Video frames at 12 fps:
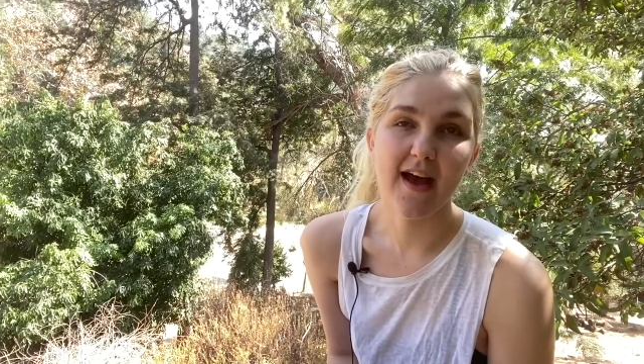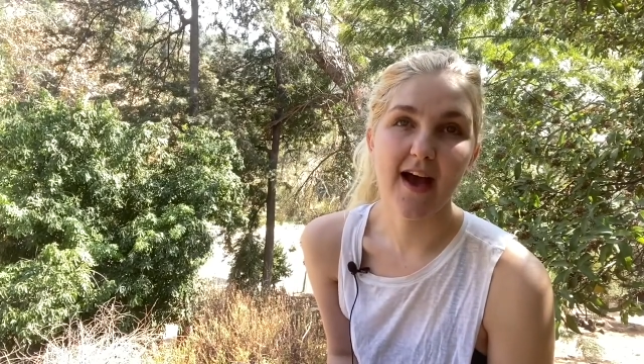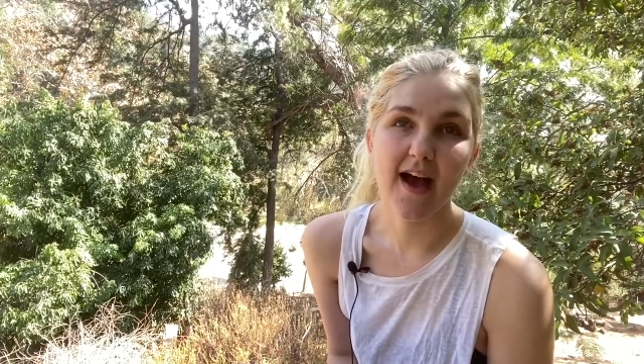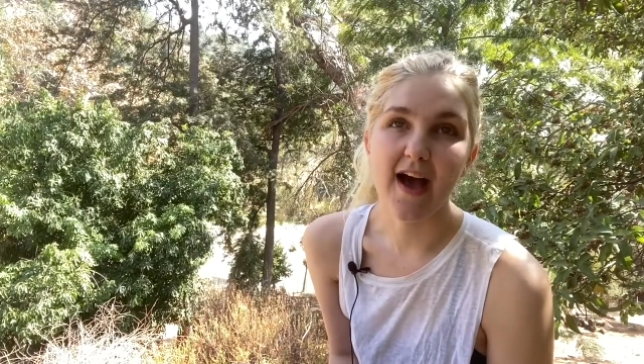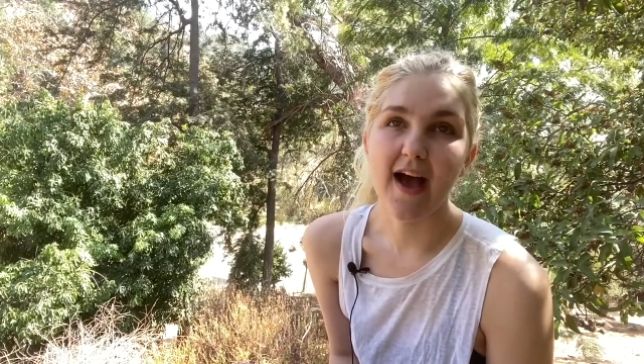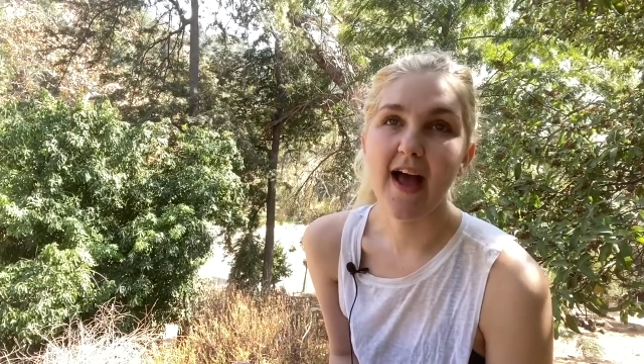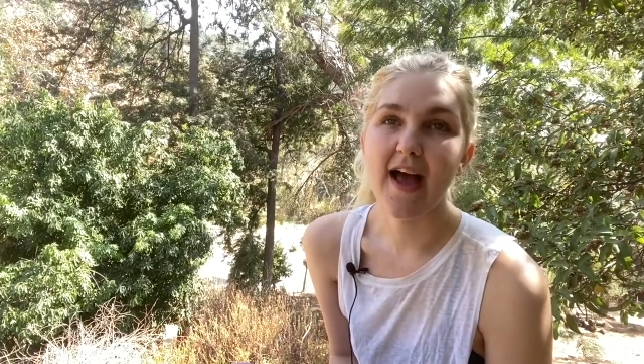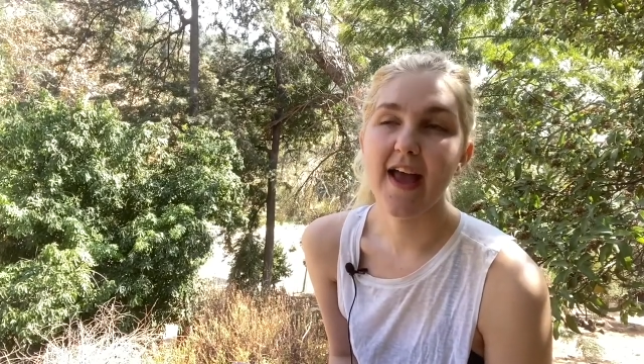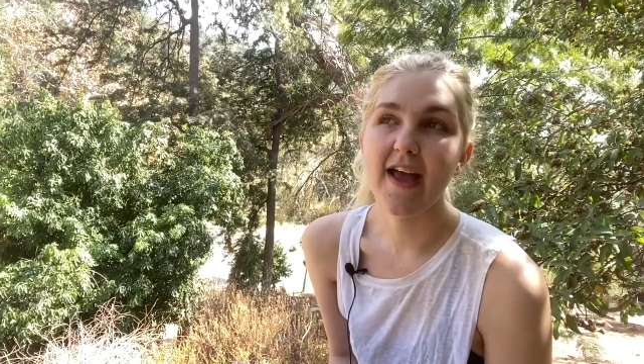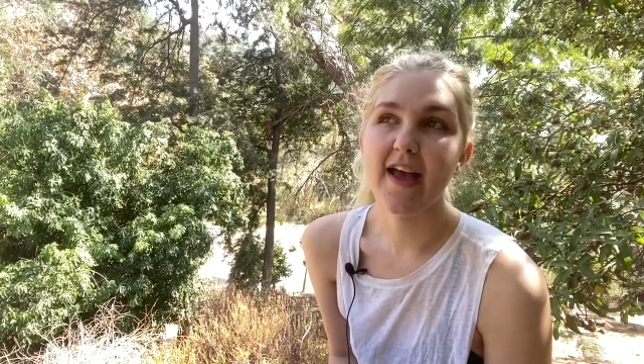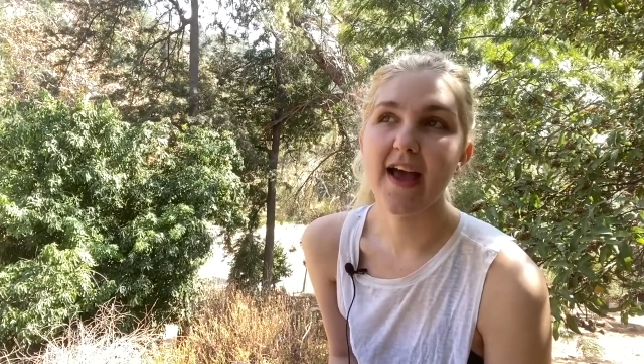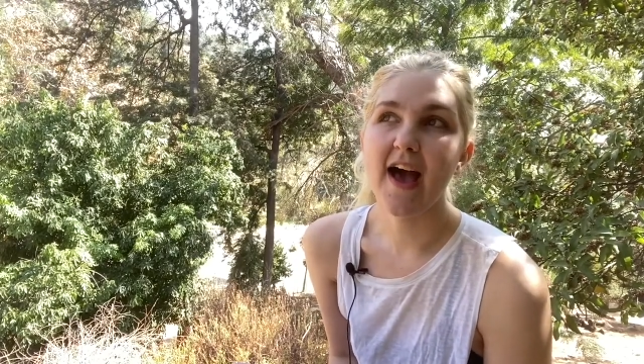
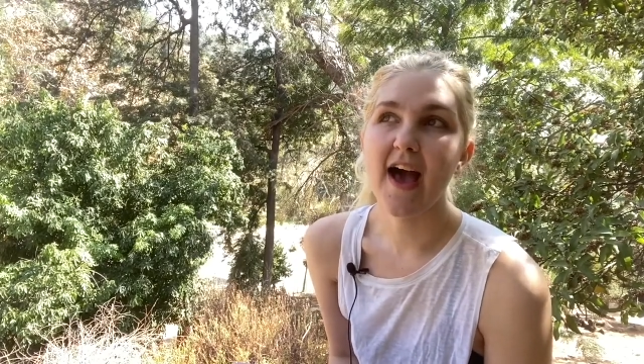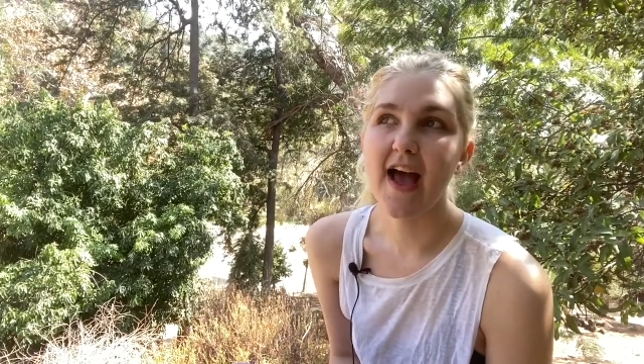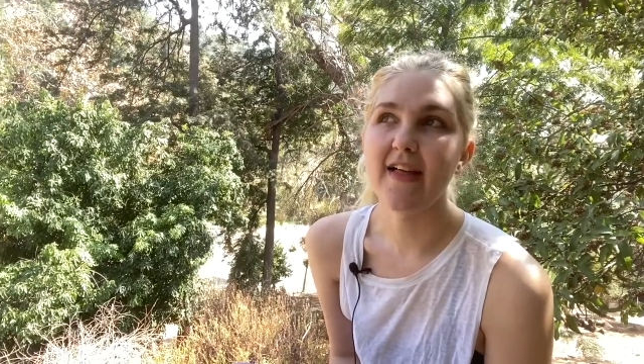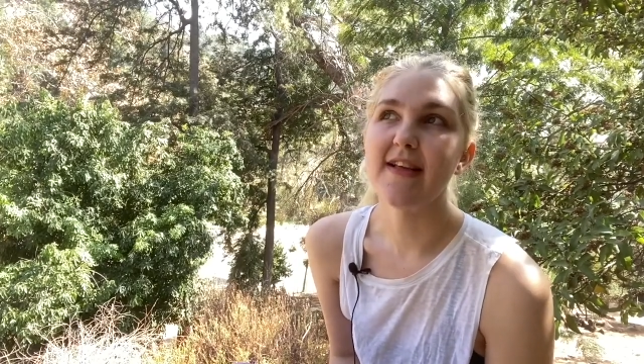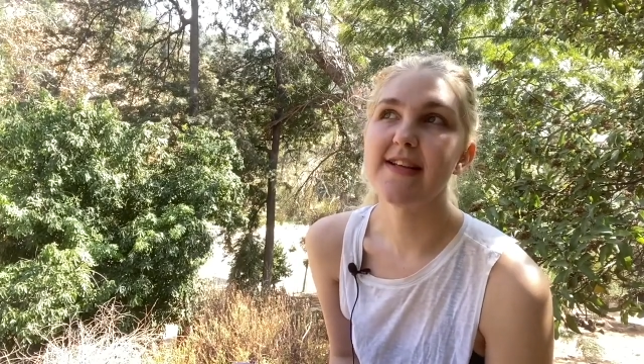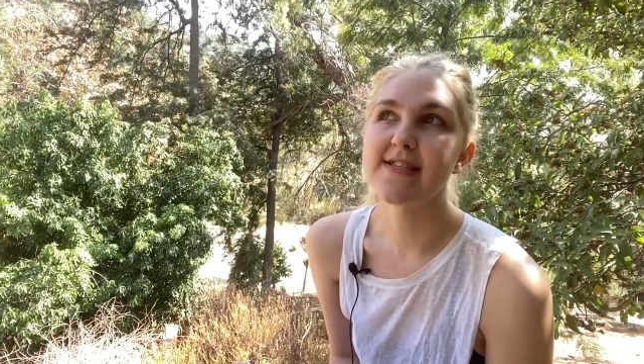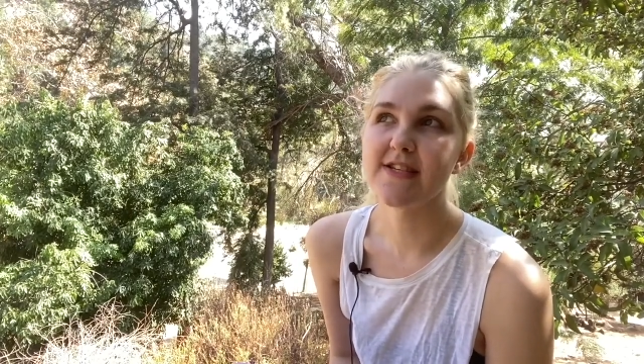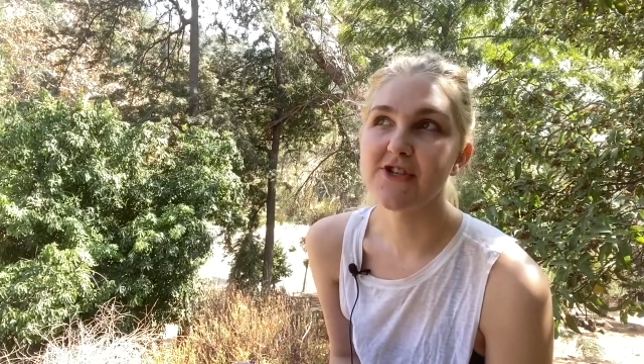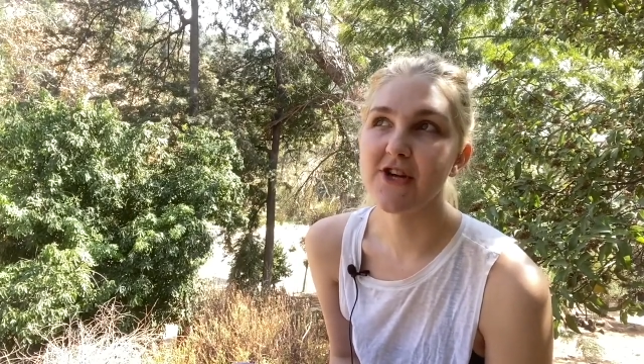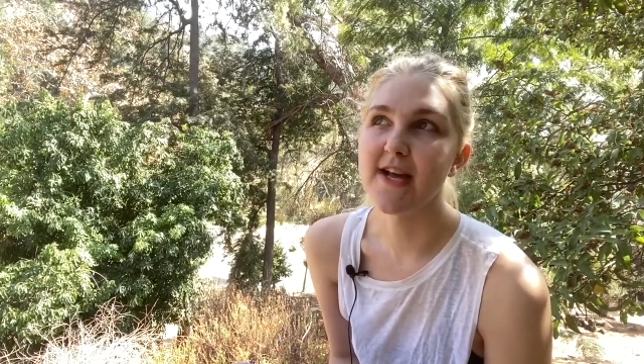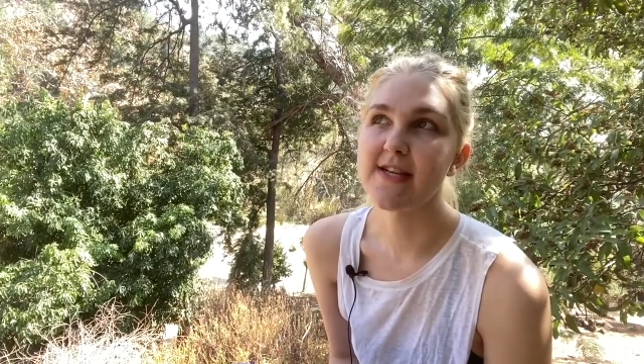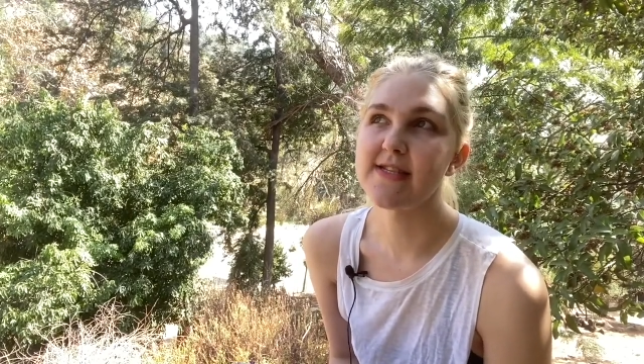I highly
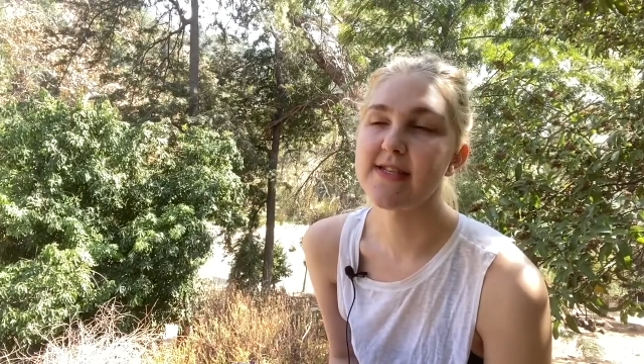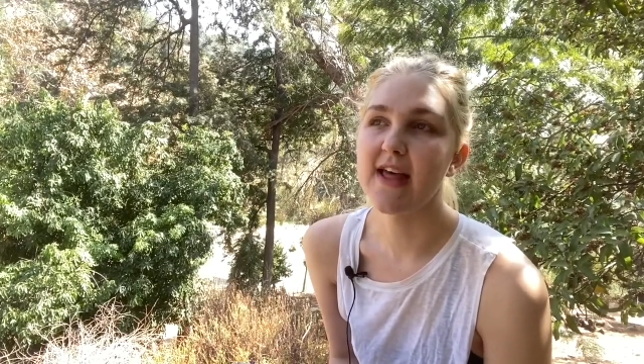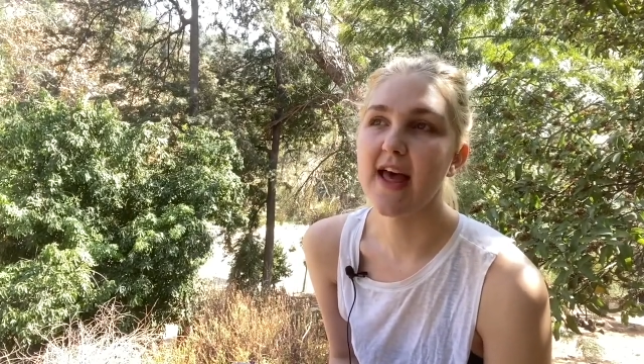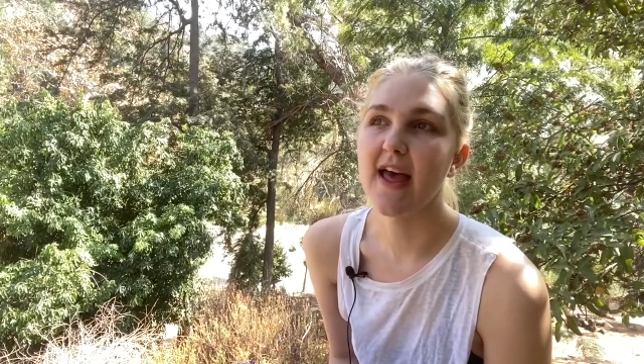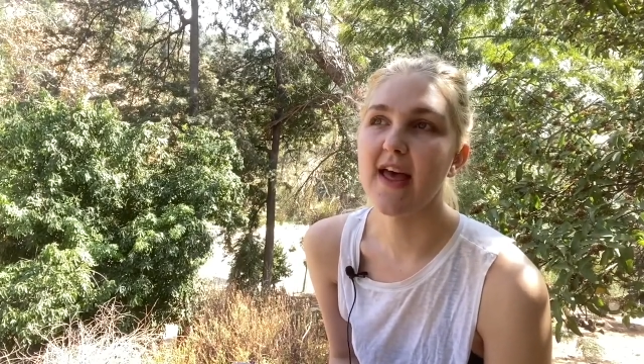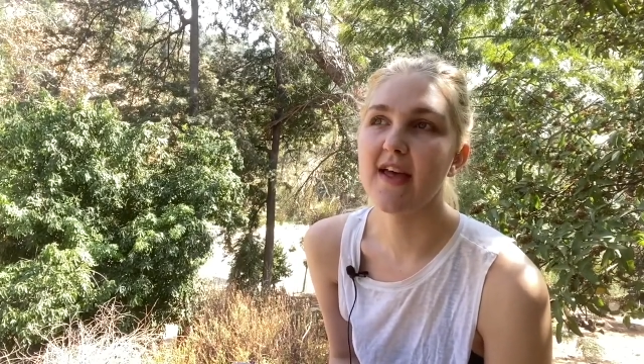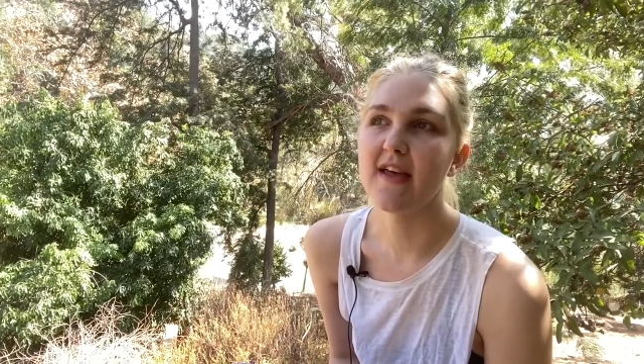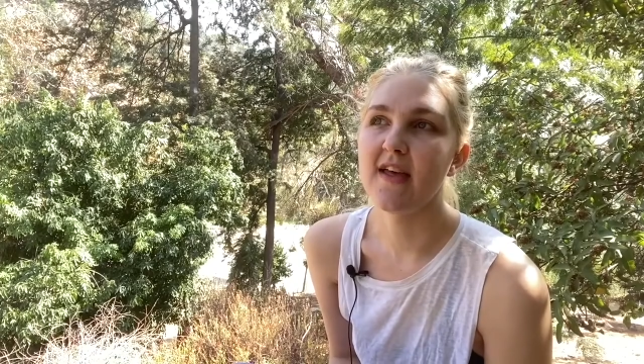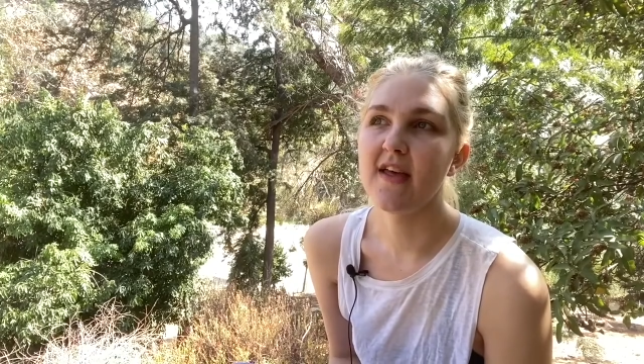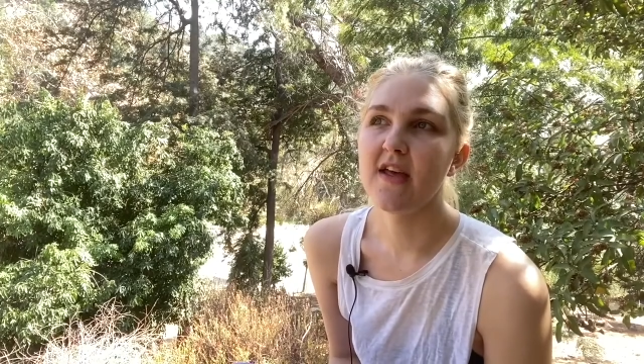suggest that